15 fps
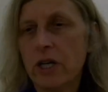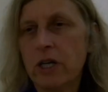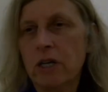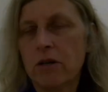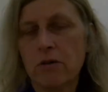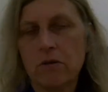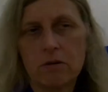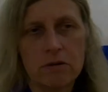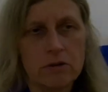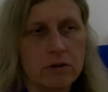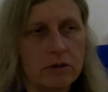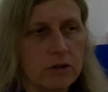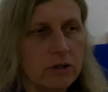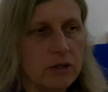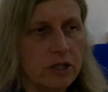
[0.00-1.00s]
and then
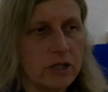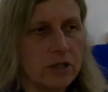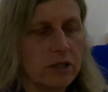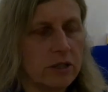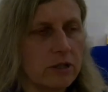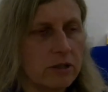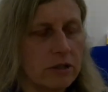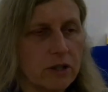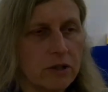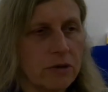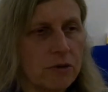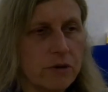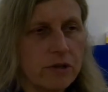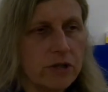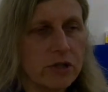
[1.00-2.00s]
increasingly use it
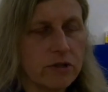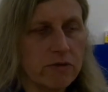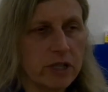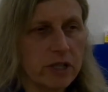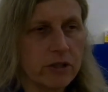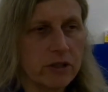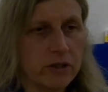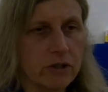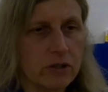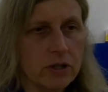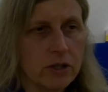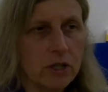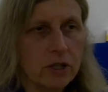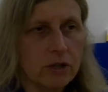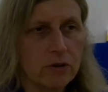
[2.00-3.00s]
for our own benefit.
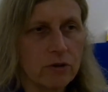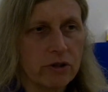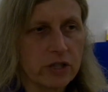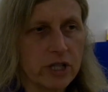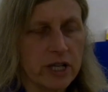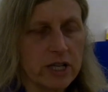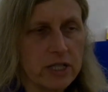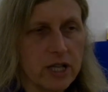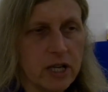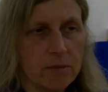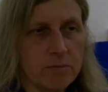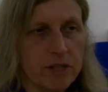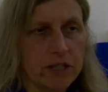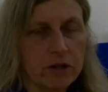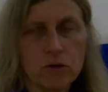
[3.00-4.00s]
And that's
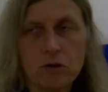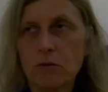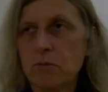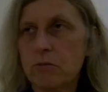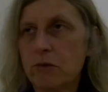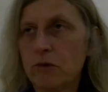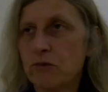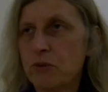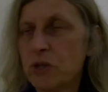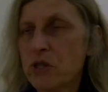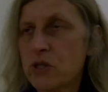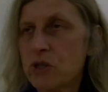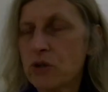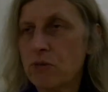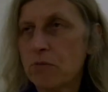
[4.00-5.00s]
actually how my
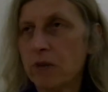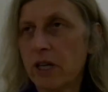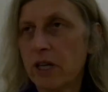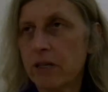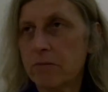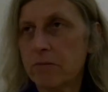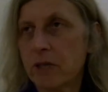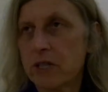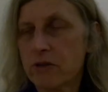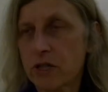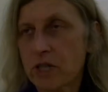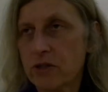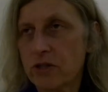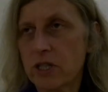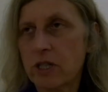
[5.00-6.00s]
whole mystique is
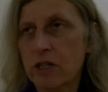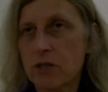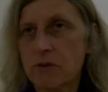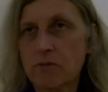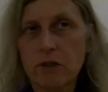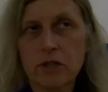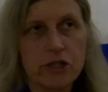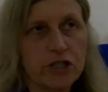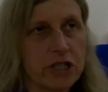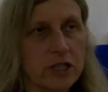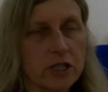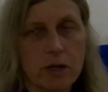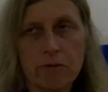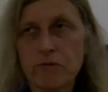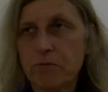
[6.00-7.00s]
built. Not
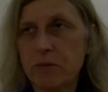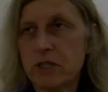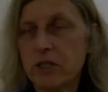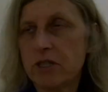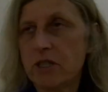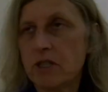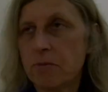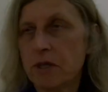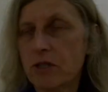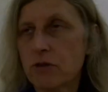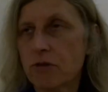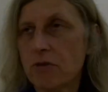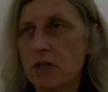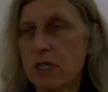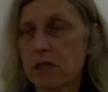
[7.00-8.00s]
fighting anything,
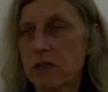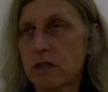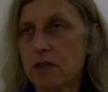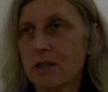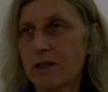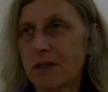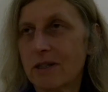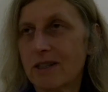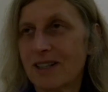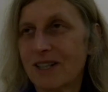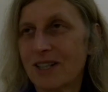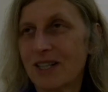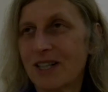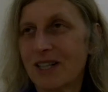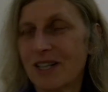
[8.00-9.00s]
but using
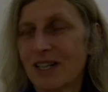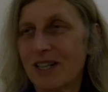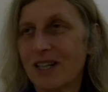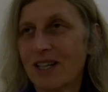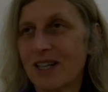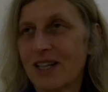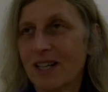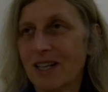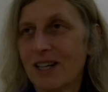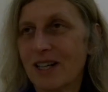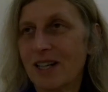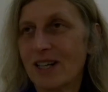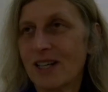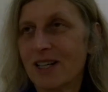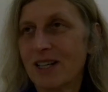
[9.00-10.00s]
the energy to
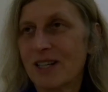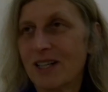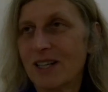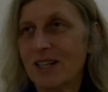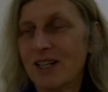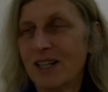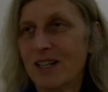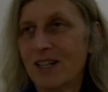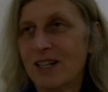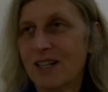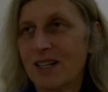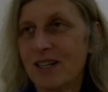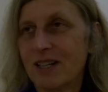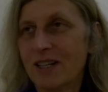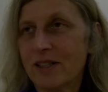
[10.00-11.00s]
outwork opponents
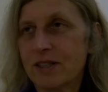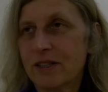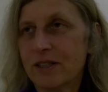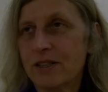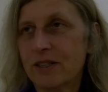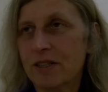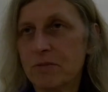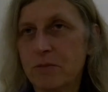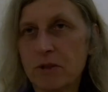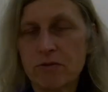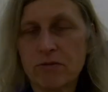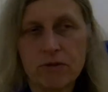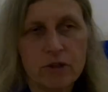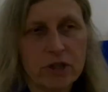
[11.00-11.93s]
further